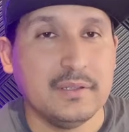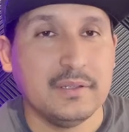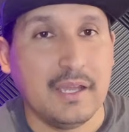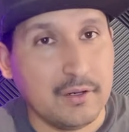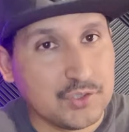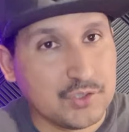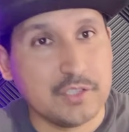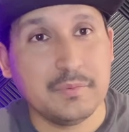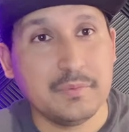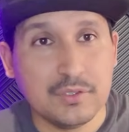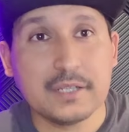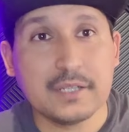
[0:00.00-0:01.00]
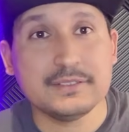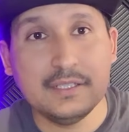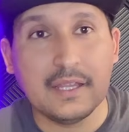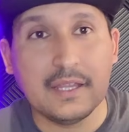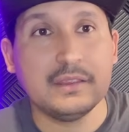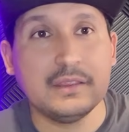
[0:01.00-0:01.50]
And trust me, you're gonna see
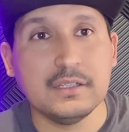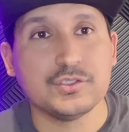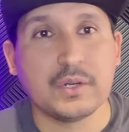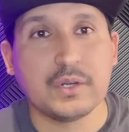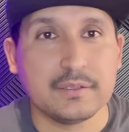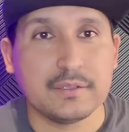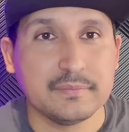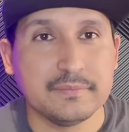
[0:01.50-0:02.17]
that thing is red.